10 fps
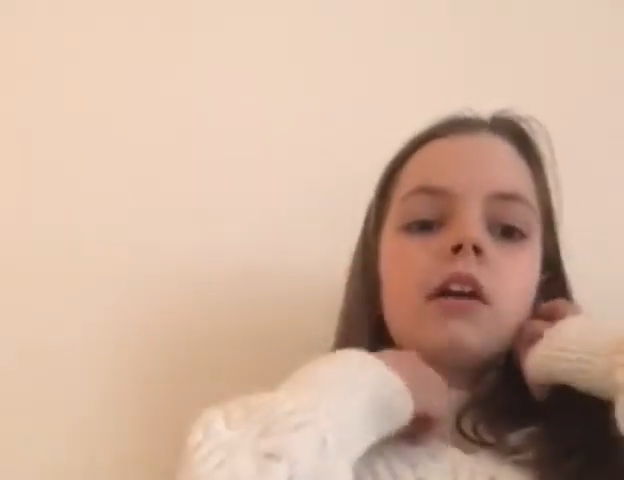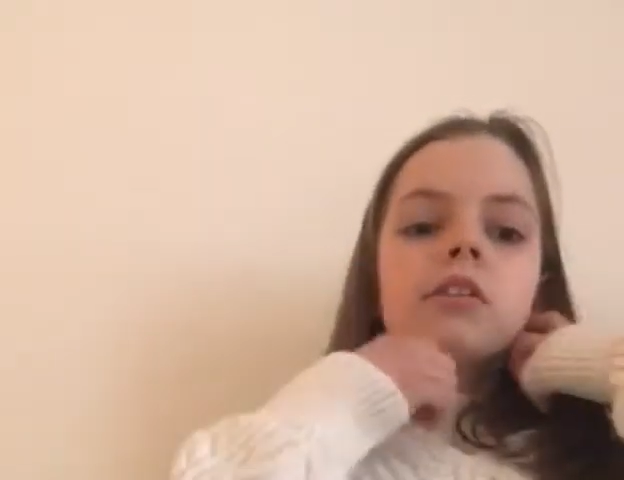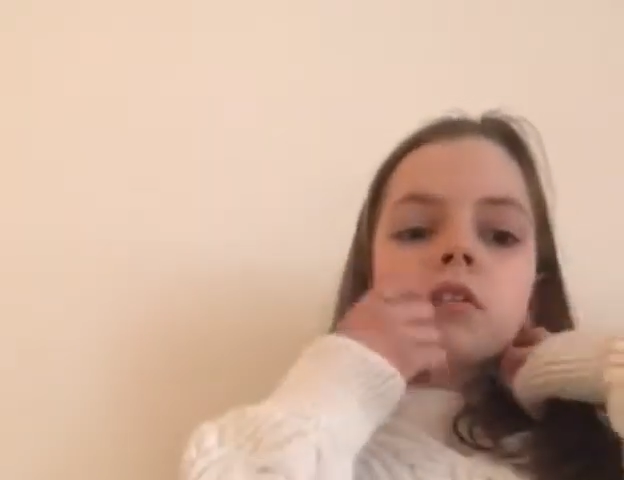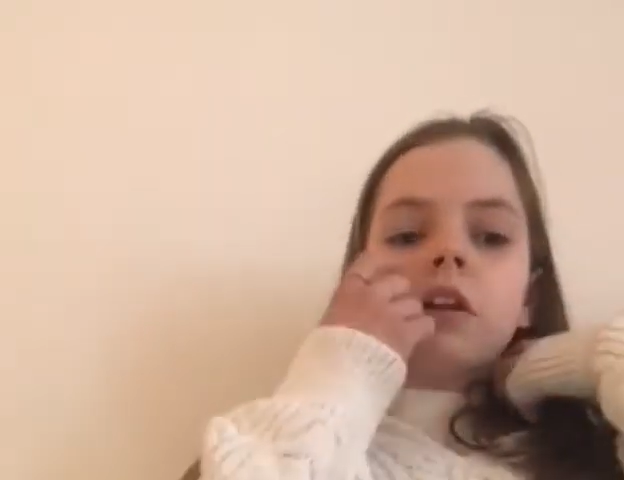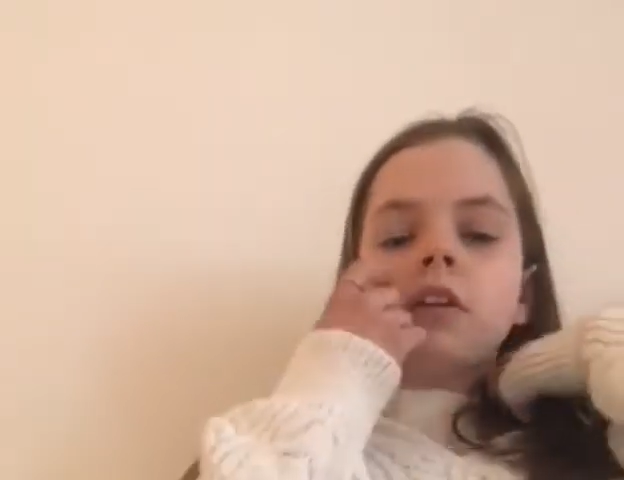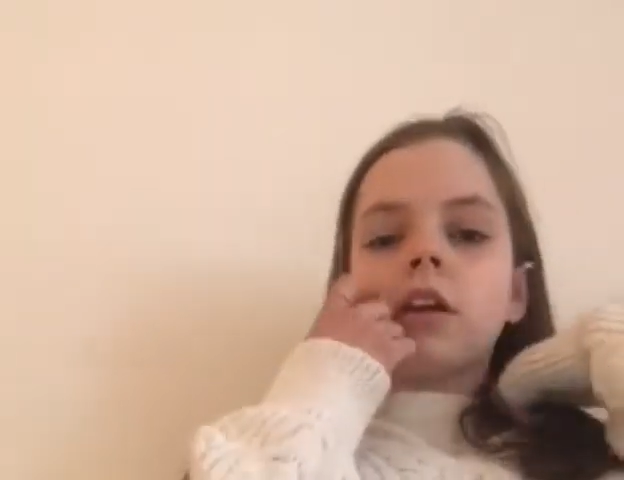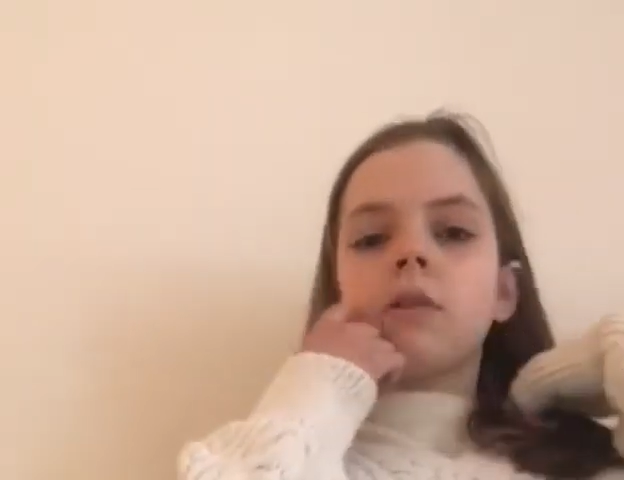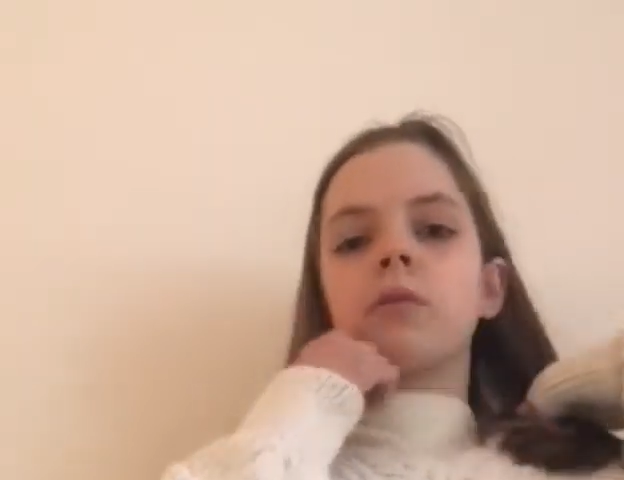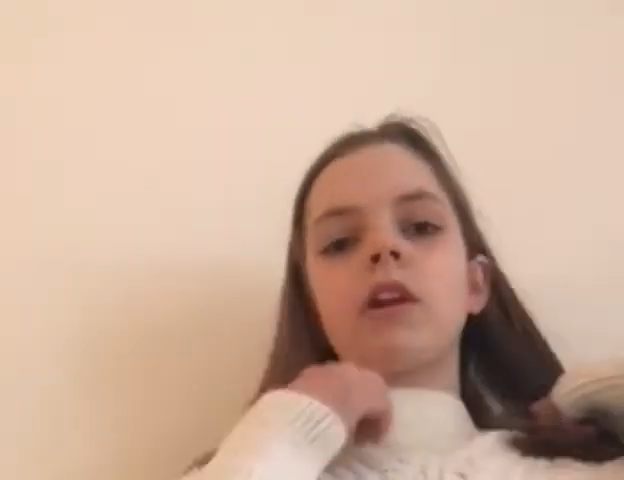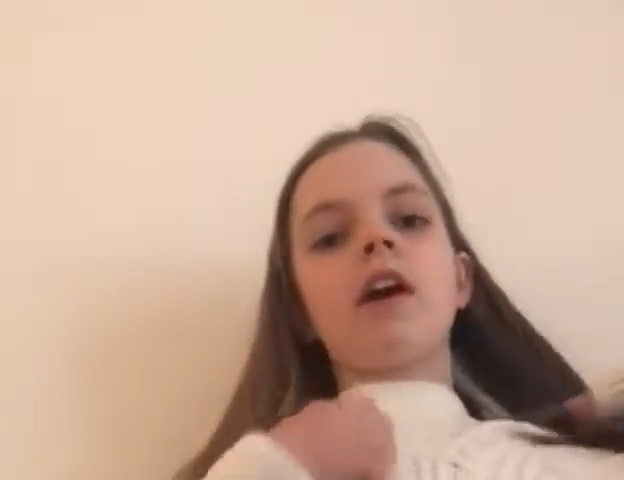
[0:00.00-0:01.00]
Sunday, we're
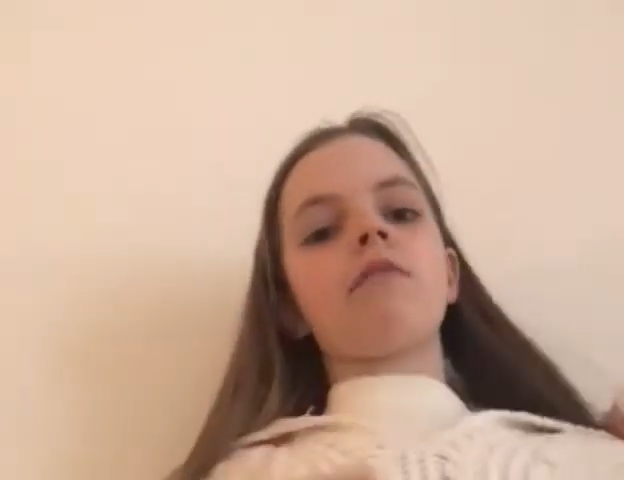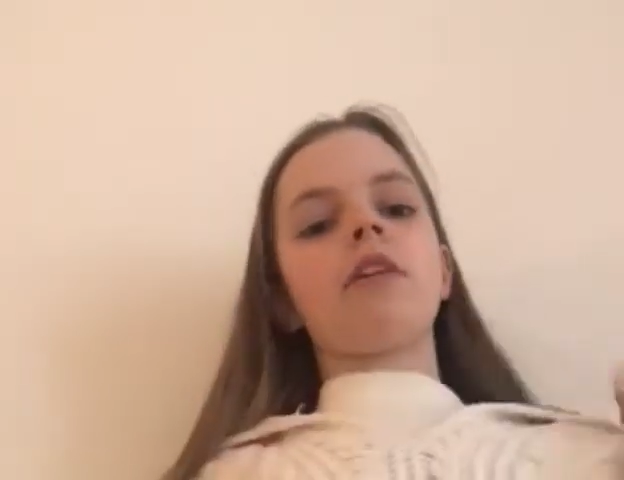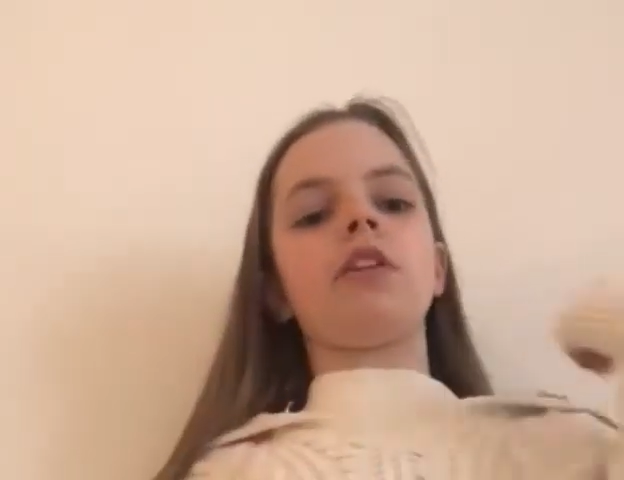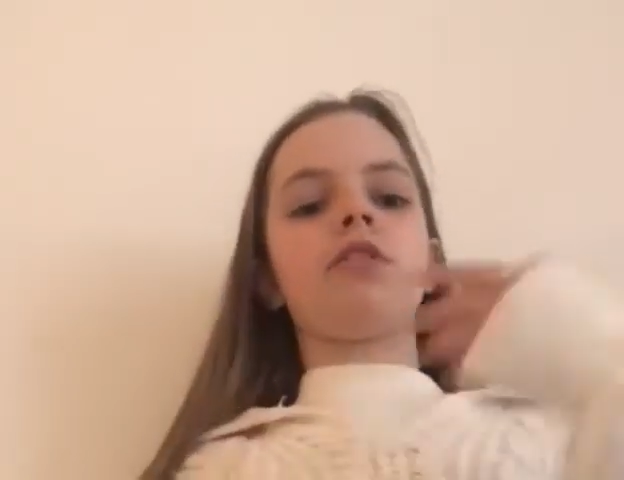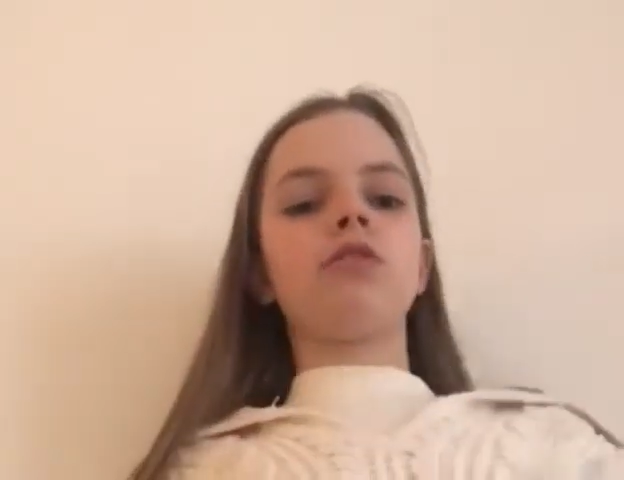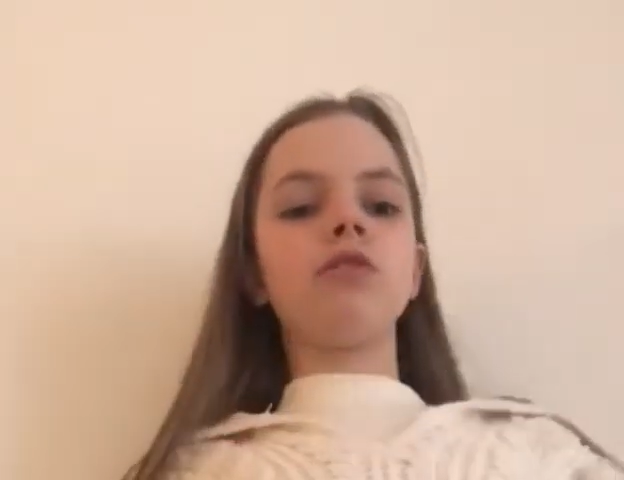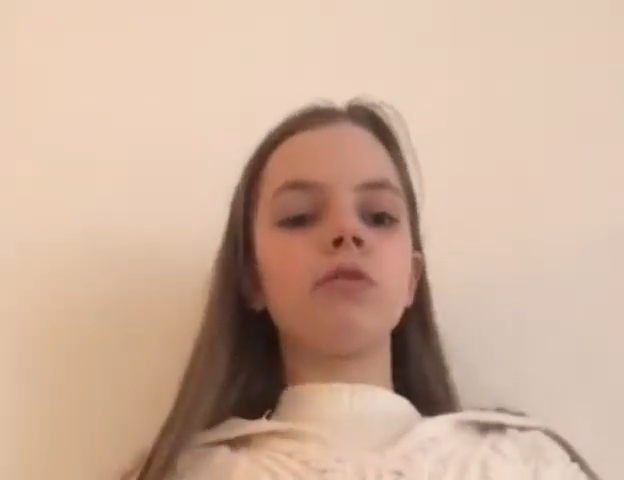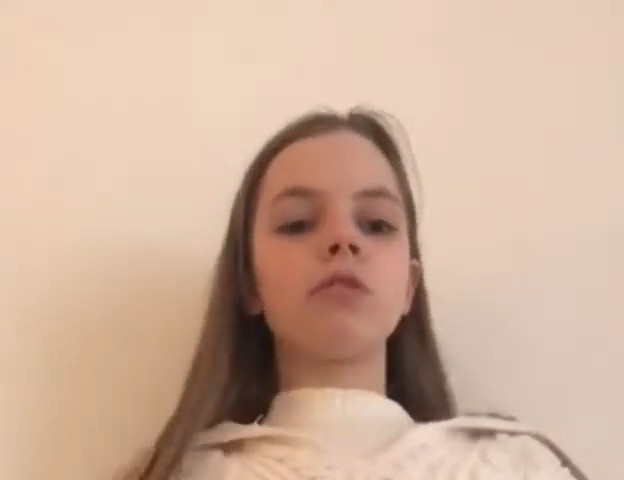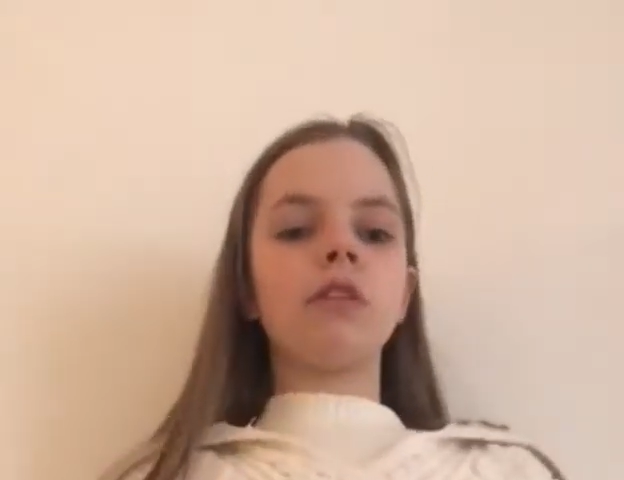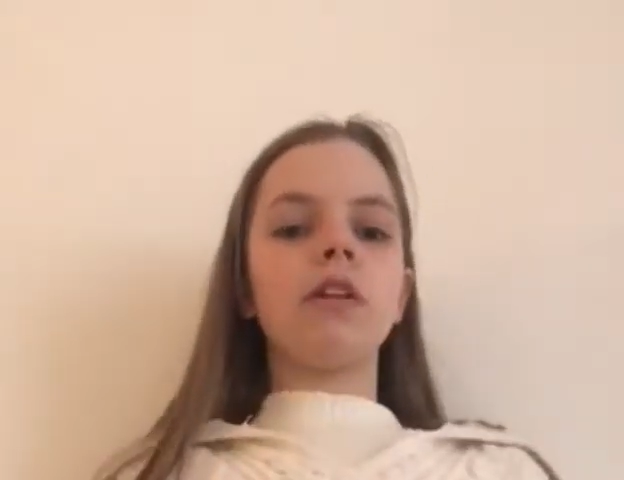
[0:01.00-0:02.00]
going to have 8 to 2
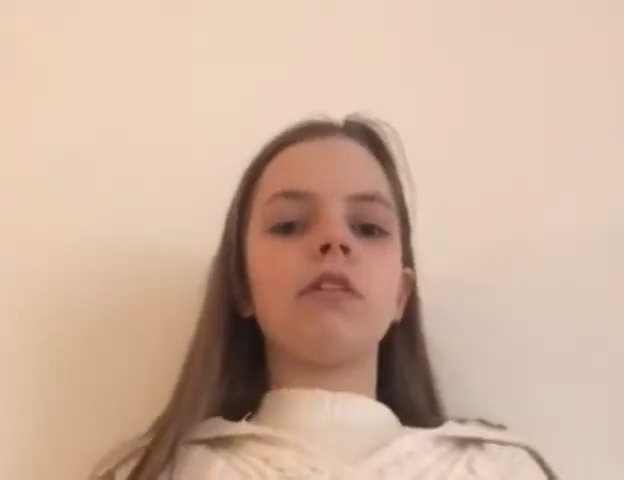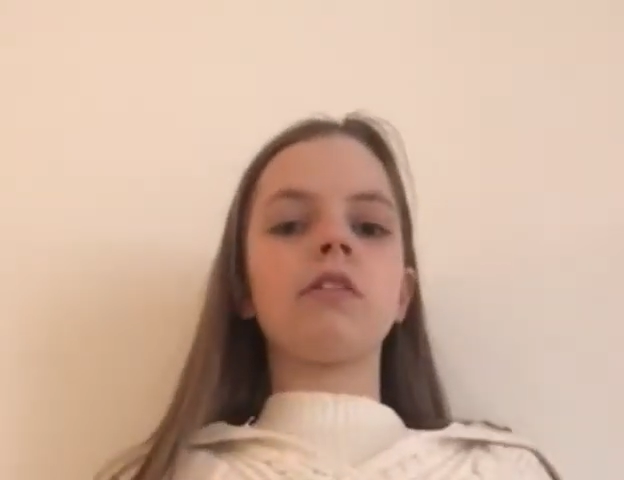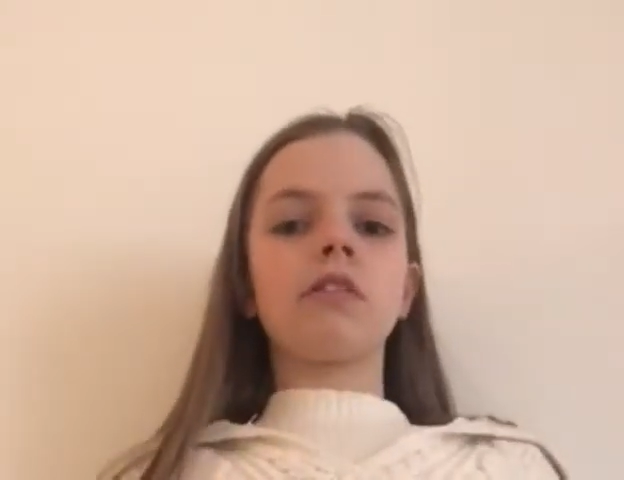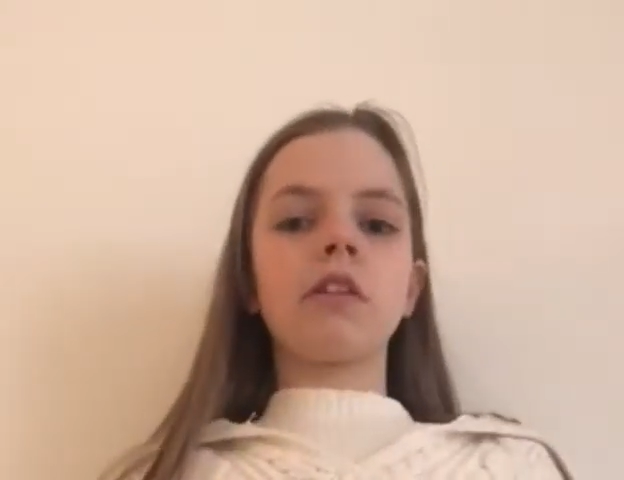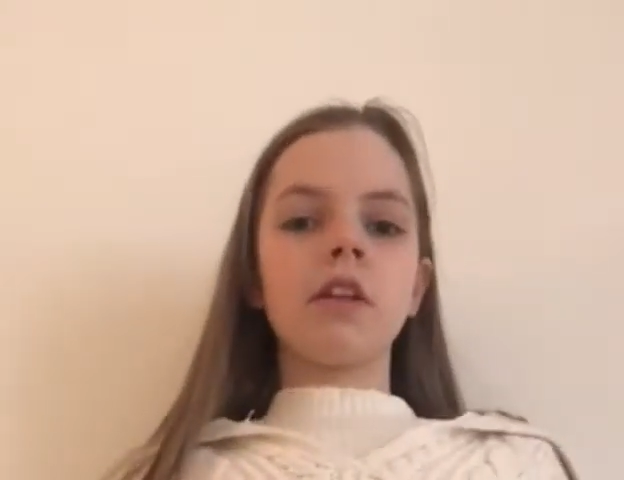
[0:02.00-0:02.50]
degrees,